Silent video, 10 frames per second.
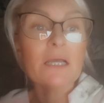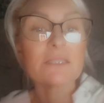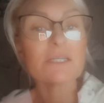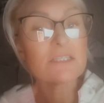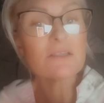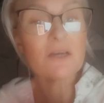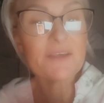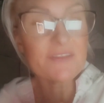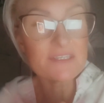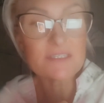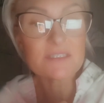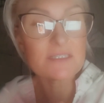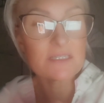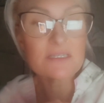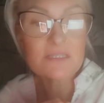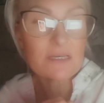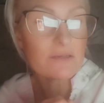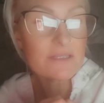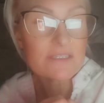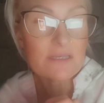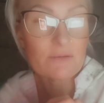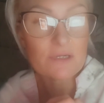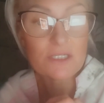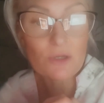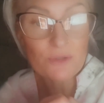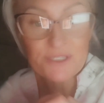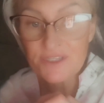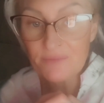There's a lot of these details that were told to the